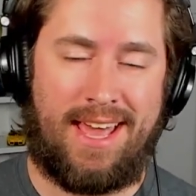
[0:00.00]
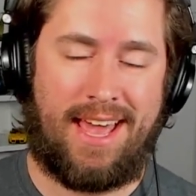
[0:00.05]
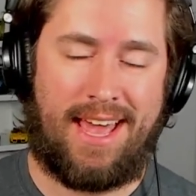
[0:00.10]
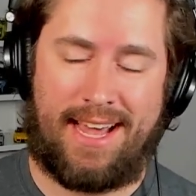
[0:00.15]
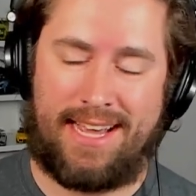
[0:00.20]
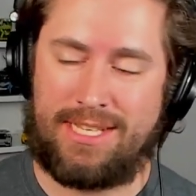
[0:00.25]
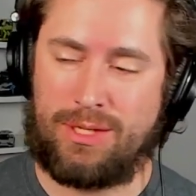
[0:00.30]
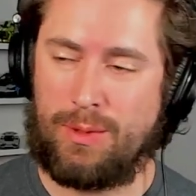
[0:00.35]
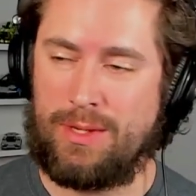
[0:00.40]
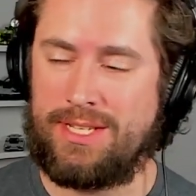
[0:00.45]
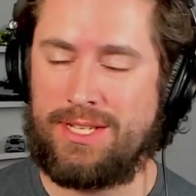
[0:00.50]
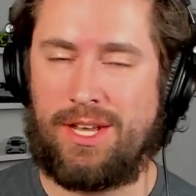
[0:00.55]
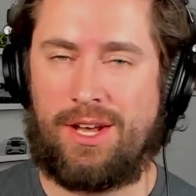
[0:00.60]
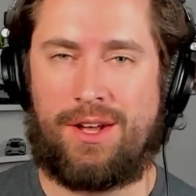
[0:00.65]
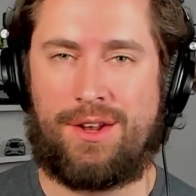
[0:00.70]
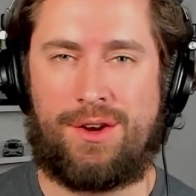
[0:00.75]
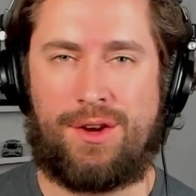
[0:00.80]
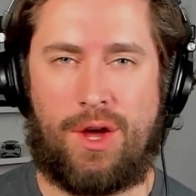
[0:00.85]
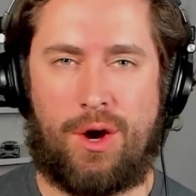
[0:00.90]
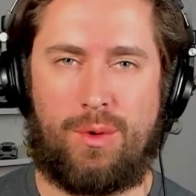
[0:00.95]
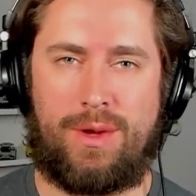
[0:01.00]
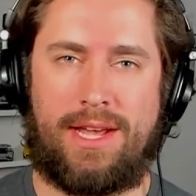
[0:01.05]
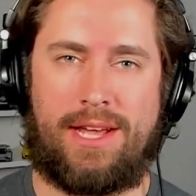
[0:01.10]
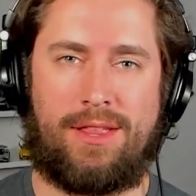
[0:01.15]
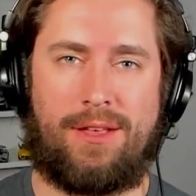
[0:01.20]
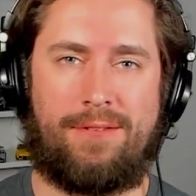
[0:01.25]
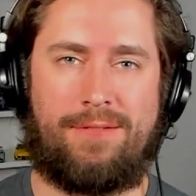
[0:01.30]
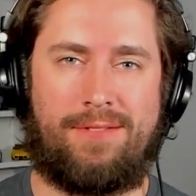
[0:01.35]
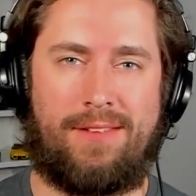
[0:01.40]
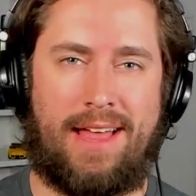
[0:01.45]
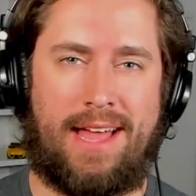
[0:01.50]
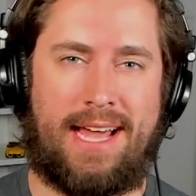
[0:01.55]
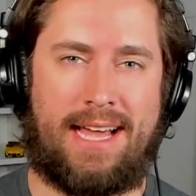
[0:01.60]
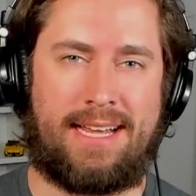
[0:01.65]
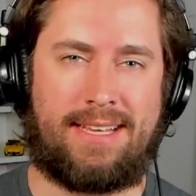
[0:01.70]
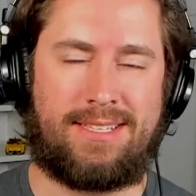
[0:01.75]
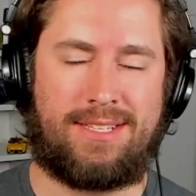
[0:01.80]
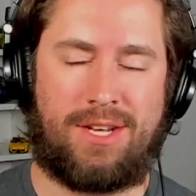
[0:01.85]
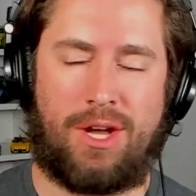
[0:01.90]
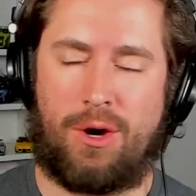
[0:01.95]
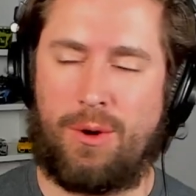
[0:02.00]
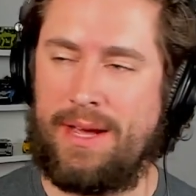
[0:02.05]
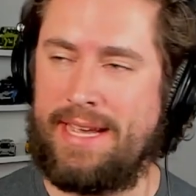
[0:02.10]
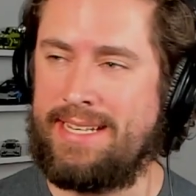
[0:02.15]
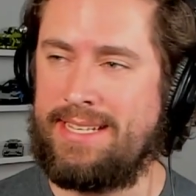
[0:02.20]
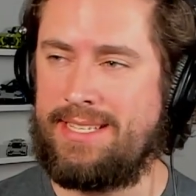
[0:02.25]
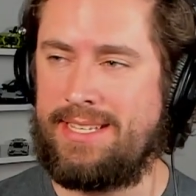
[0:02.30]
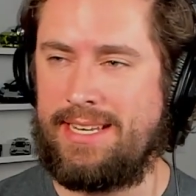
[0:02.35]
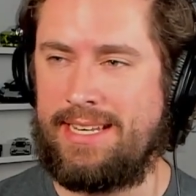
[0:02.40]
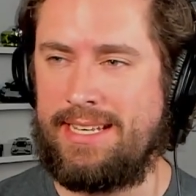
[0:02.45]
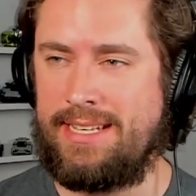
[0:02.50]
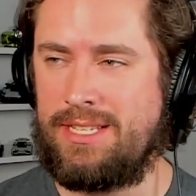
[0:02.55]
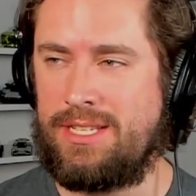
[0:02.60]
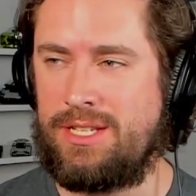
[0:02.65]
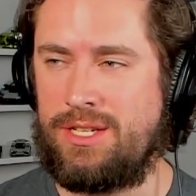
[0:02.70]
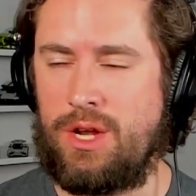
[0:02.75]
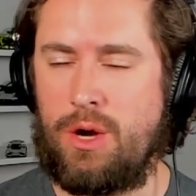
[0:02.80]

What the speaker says: as we saw no yellow flags, no incidents,